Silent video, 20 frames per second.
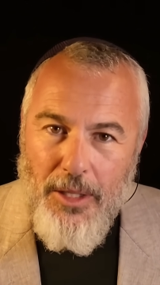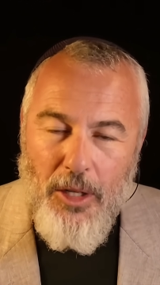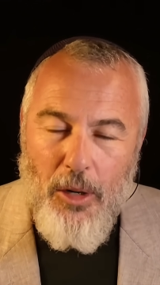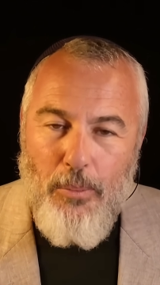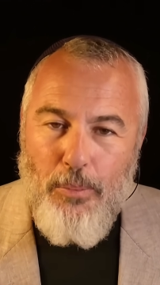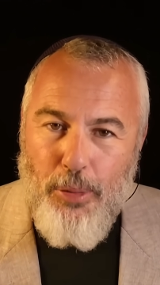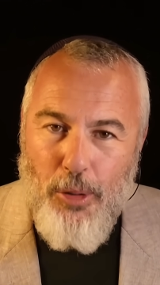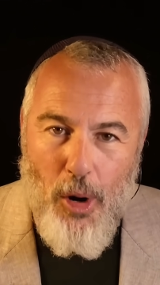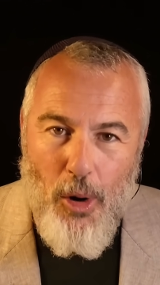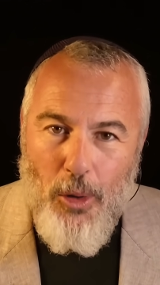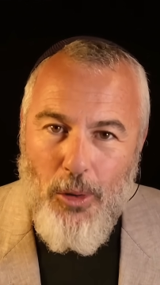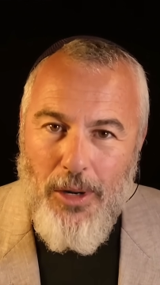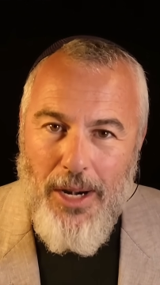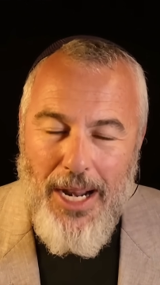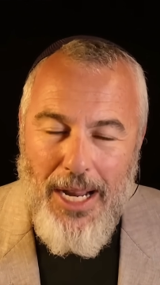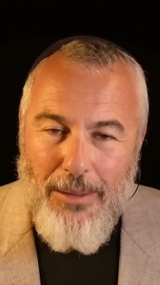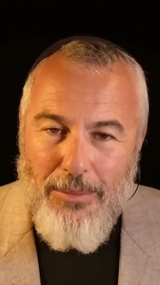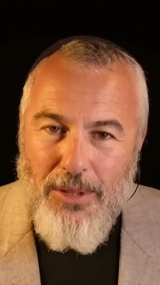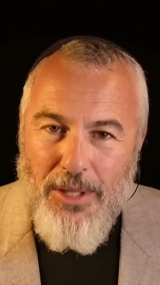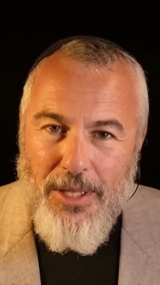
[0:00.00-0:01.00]

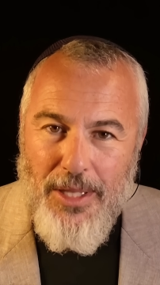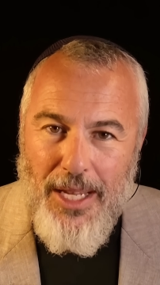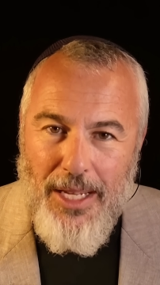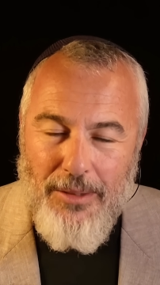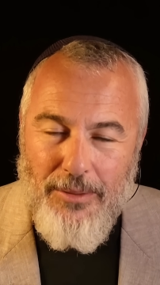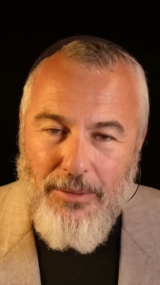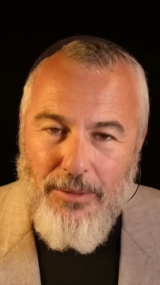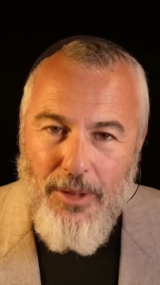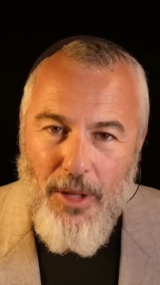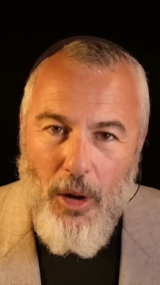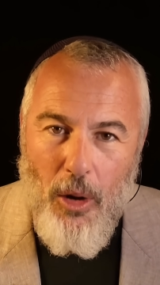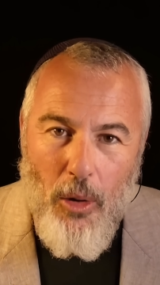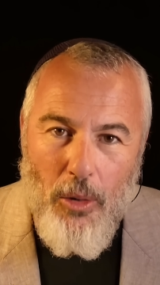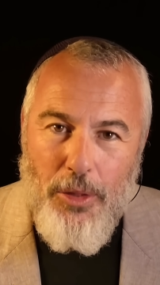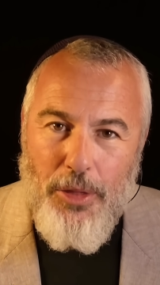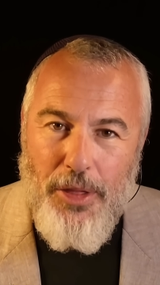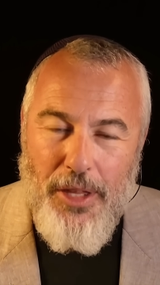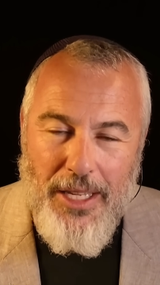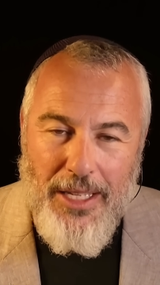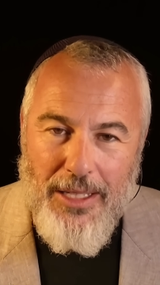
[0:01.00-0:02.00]
programs that the whole
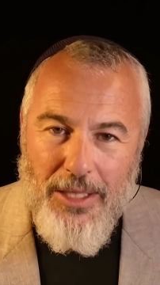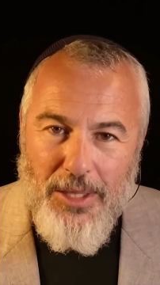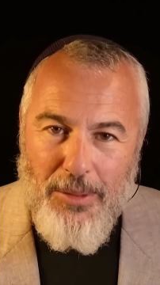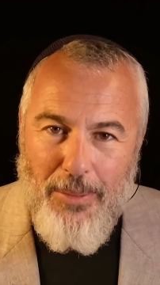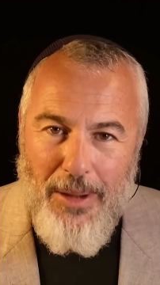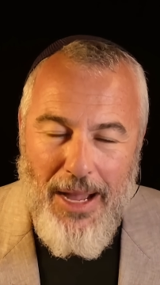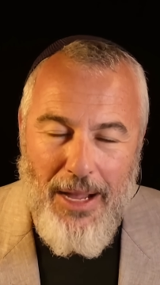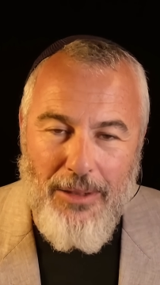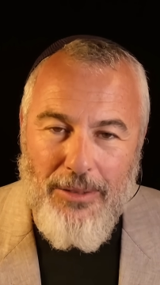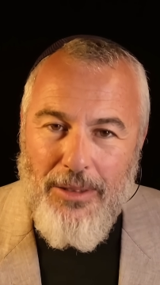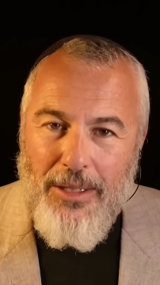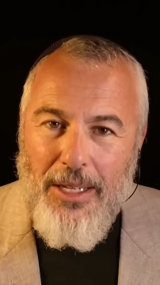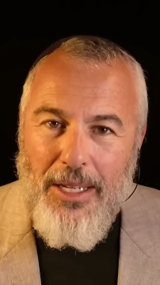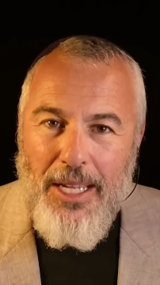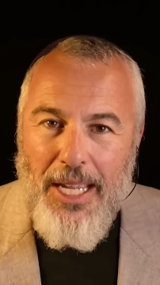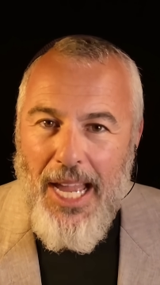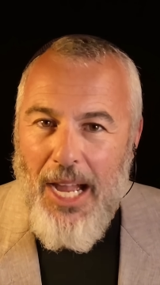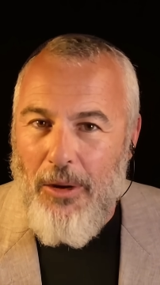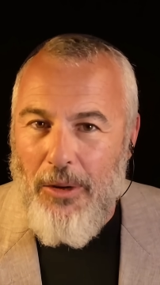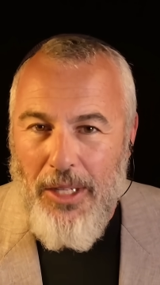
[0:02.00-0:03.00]
thing is about
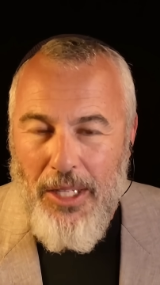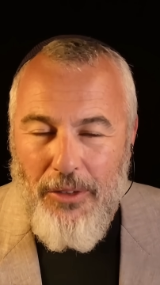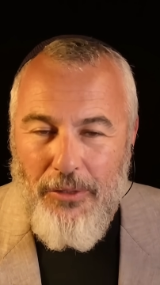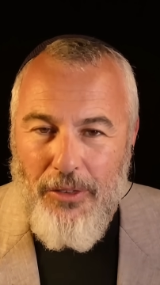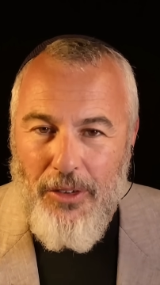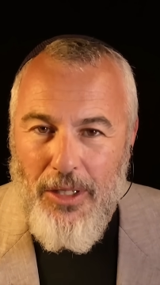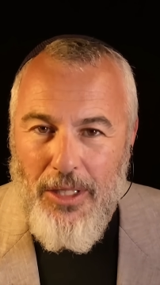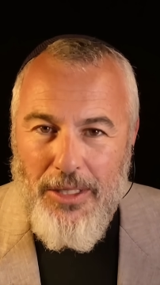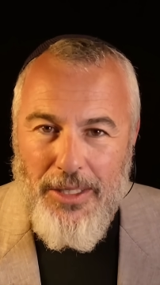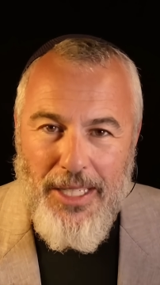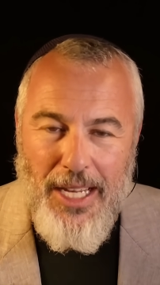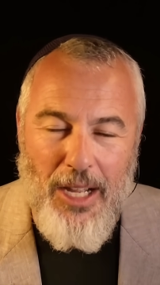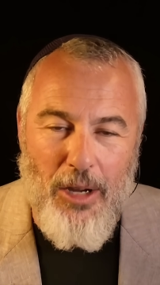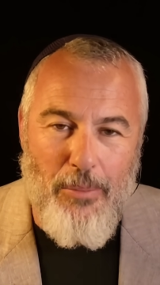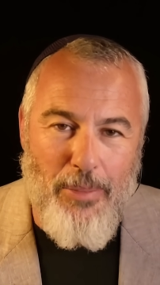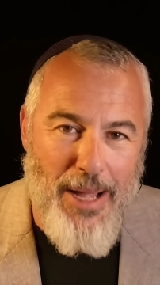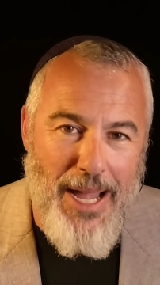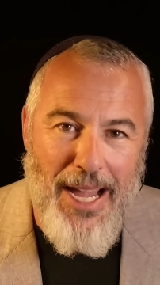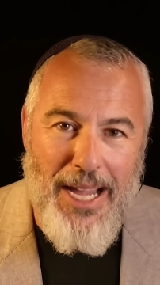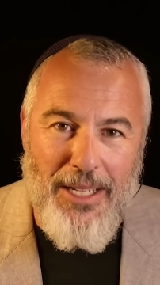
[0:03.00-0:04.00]
how evil and how
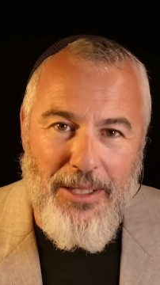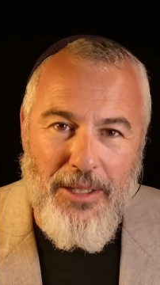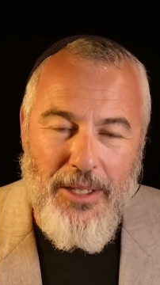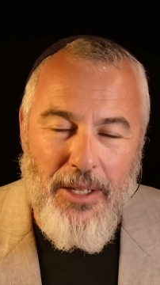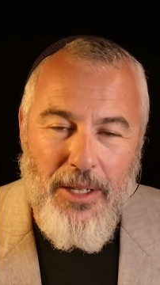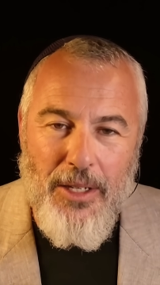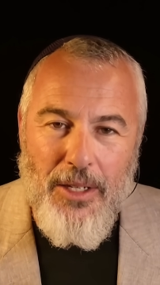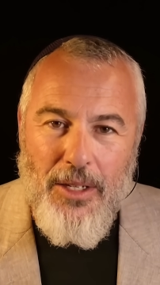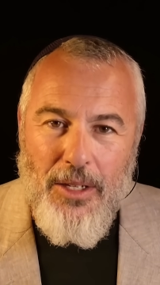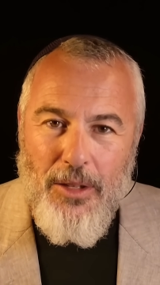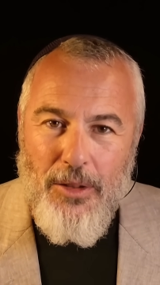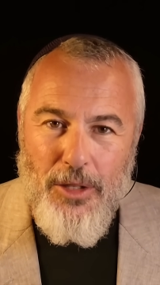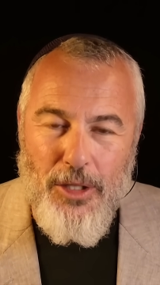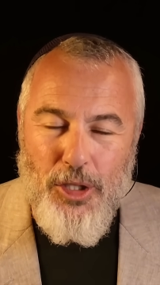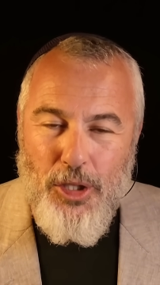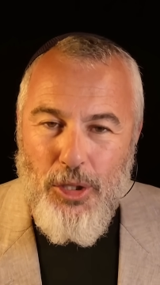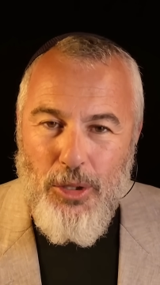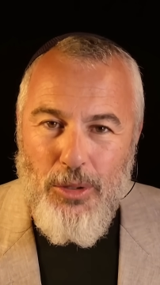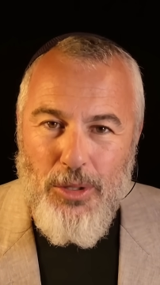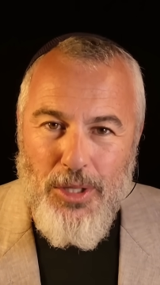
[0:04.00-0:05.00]
bad the
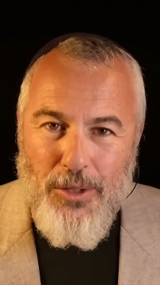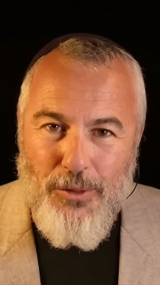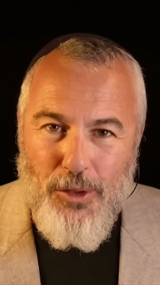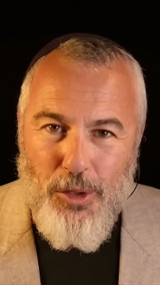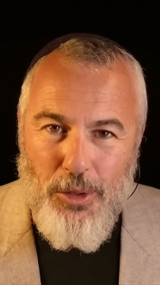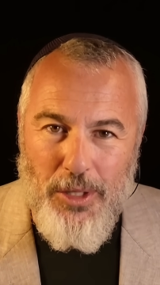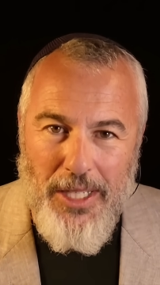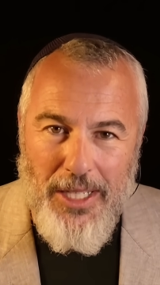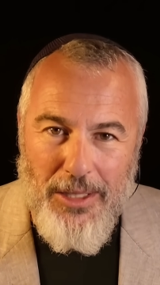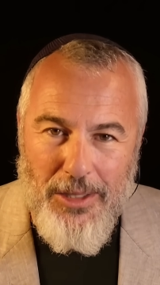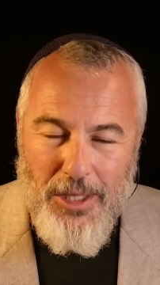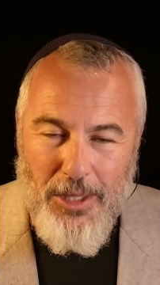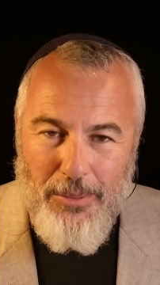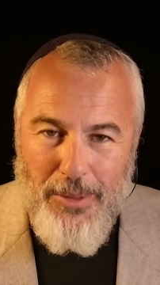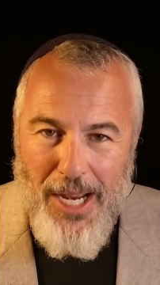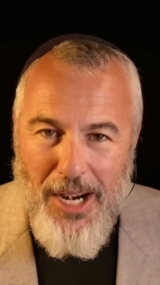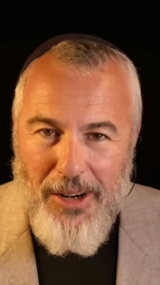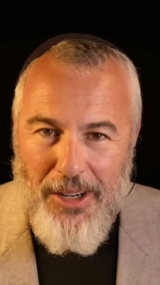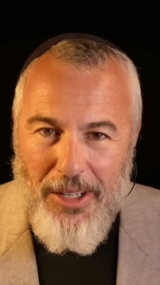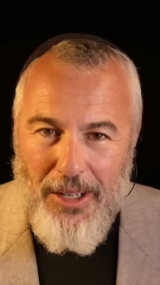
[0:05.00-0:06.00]
Jews of Judea and Samaria